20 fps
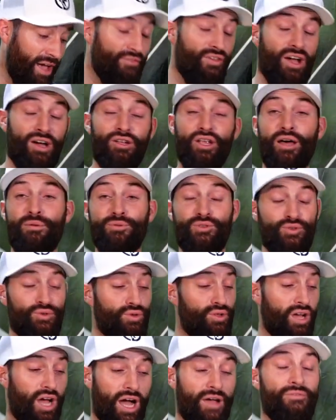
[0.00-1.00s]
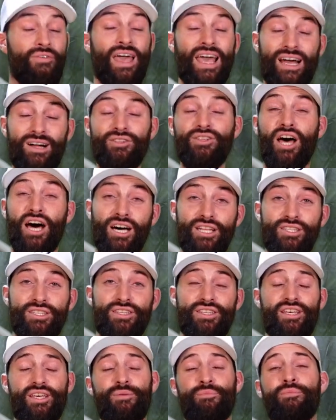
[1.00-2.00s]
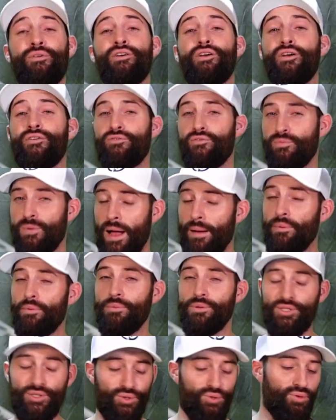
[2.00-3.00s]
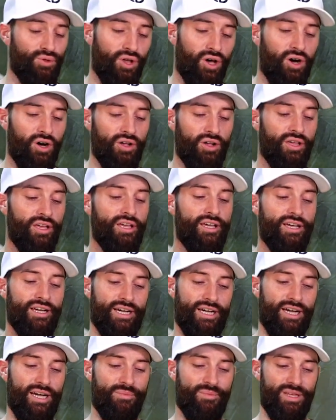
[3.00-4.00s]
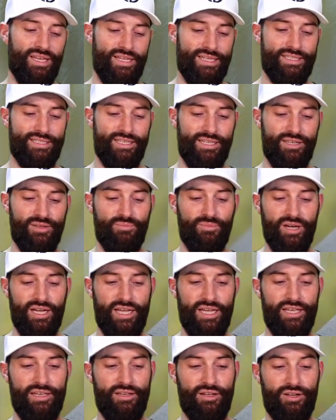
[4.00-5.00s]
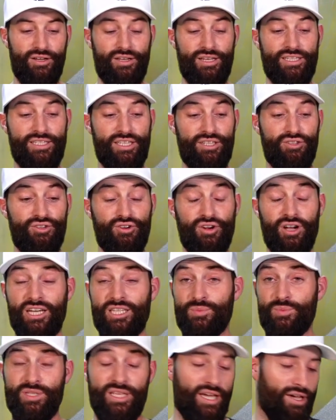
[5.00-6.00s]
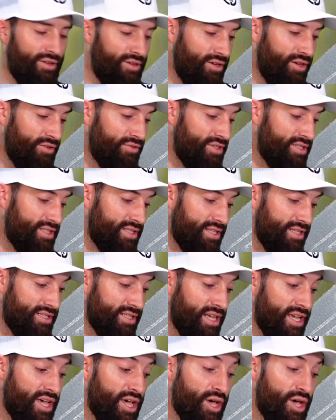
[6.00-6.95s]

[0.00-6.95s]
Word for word: I've held on to I've held on to them for probably too long um, and extended my uh, extended your hospitality on these things.